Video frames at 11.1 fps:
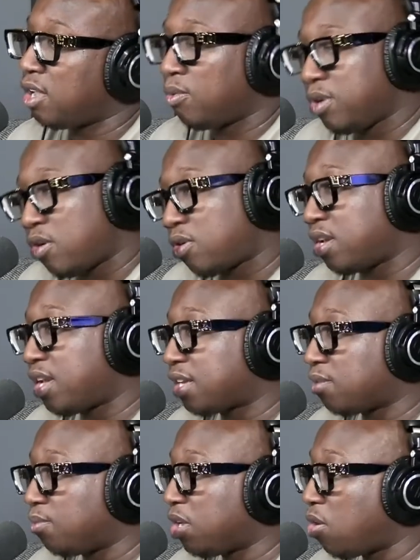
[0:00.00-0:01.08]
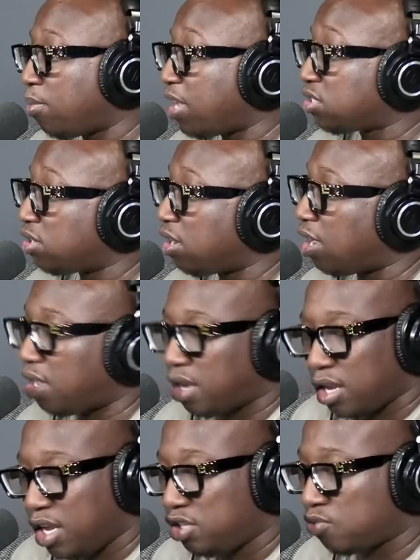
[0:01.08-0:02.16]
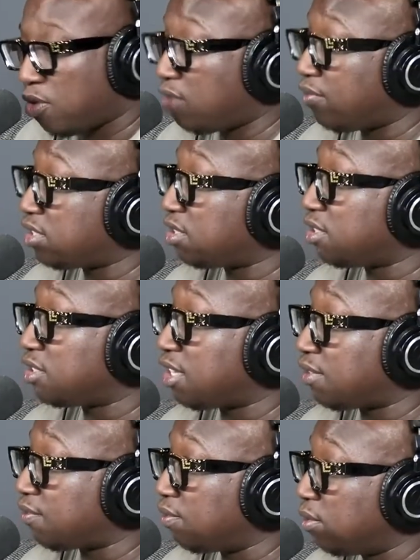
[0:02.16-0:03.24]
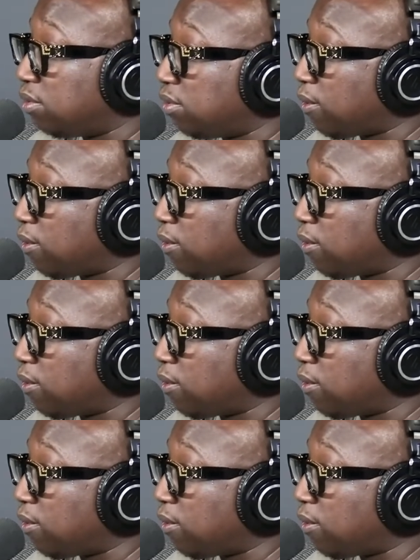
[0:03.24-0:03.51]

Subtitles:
we gonna connect them. We gonna make sure each one of us is successful. Right.